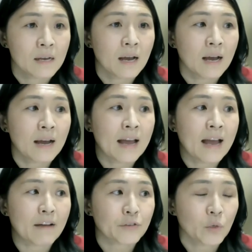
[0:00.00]

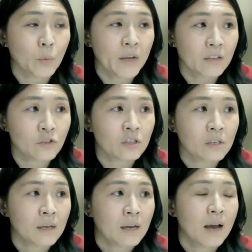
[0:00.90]
after which
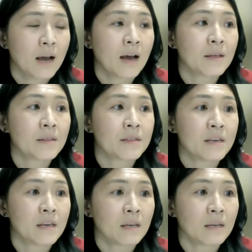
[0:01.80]

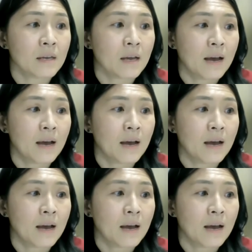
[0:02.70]
the